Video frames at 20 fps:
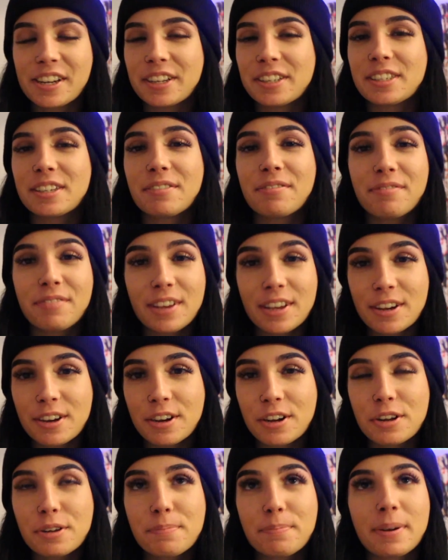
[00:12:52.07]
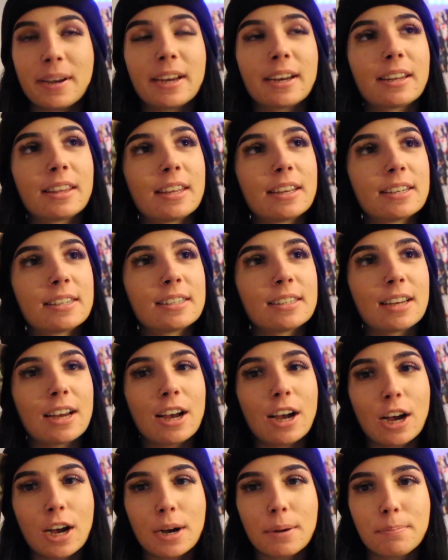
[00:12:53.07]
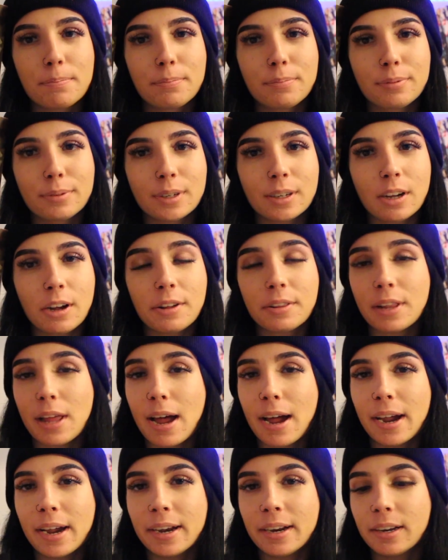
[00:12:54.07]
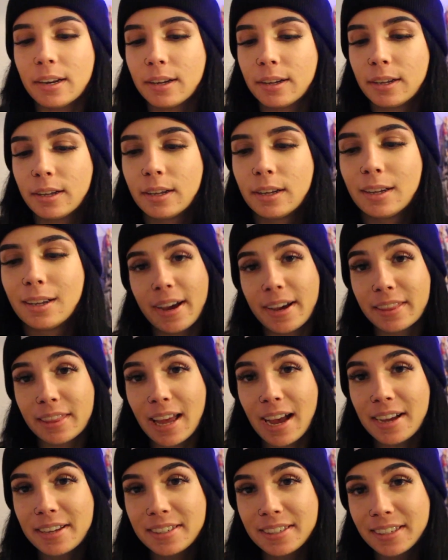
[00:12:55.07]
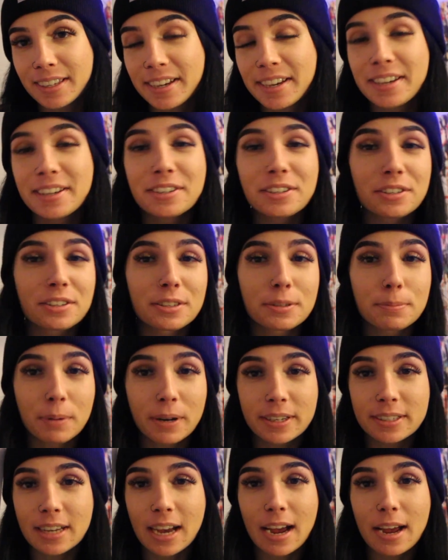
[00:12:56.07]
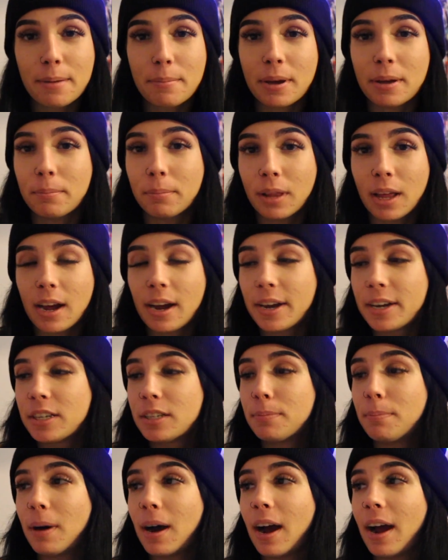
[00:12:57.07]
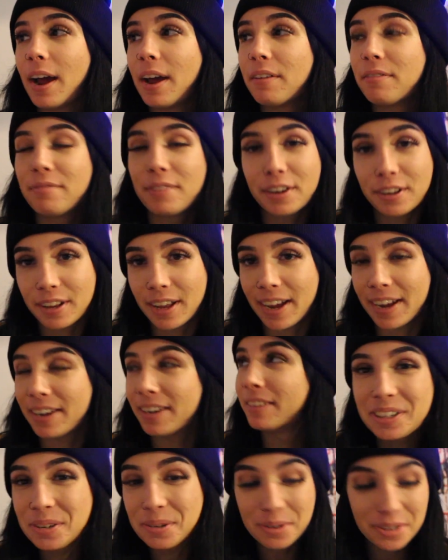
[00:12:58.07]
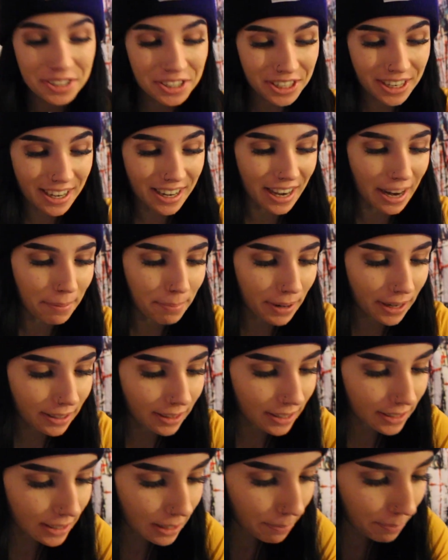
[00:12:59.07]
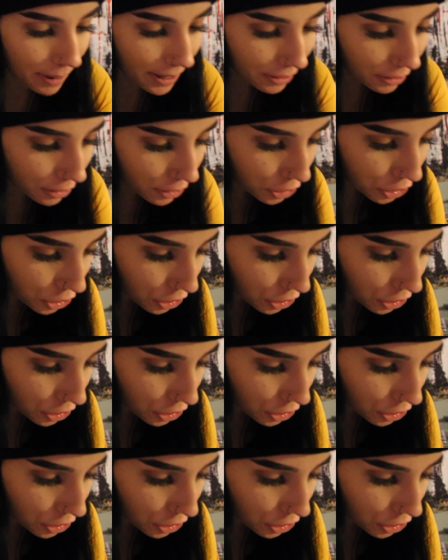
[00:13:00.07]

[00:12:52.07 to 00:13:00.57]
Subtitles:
Good to Feel. Picked this up online. And lastly, Springtime and Blind by Fiddlehead. Cool shit. I picked this up at their